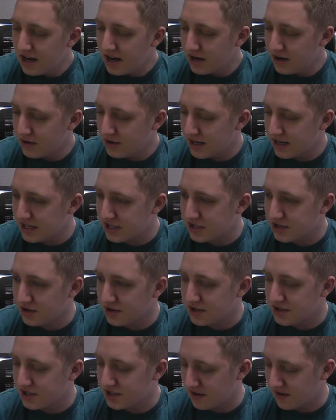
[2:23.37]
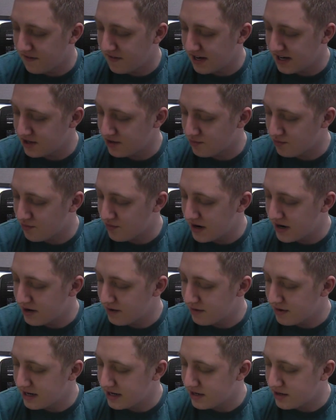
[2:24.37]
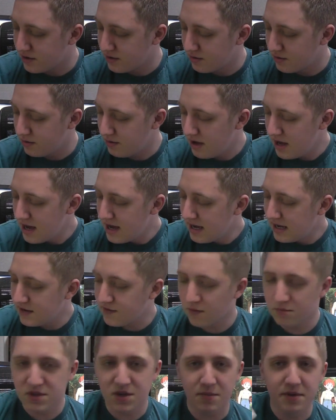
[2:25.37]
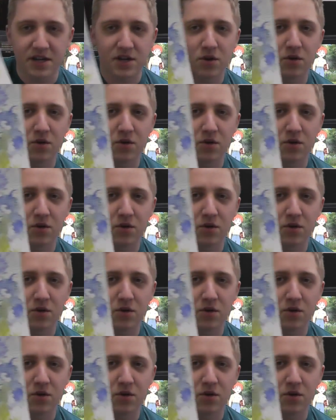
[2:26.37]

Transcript: and all that sort of stuff. That is really, really cool. It's from somebody